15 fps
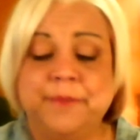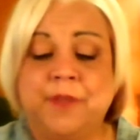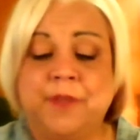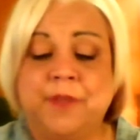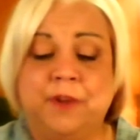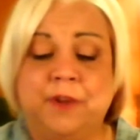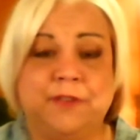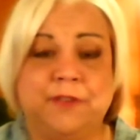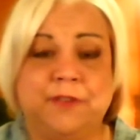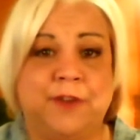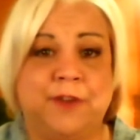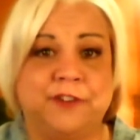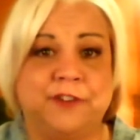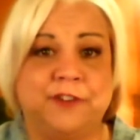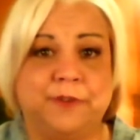I want to look
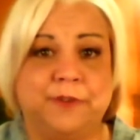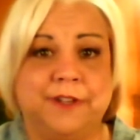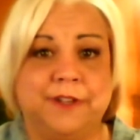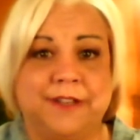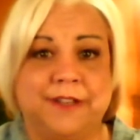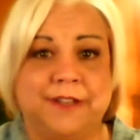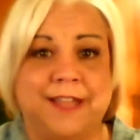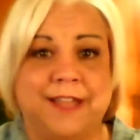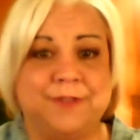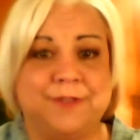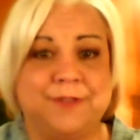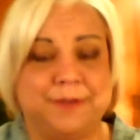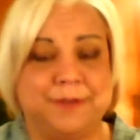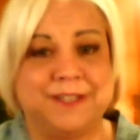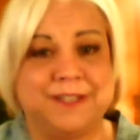fresh. I want to look
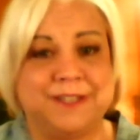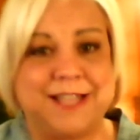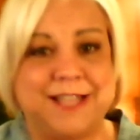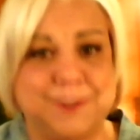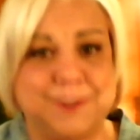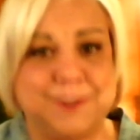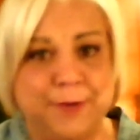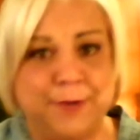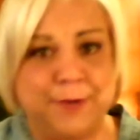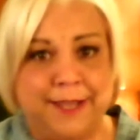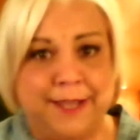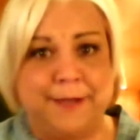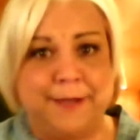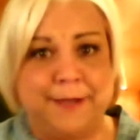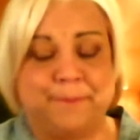lively, because that's who I
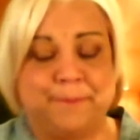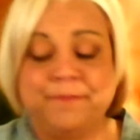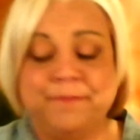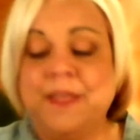am.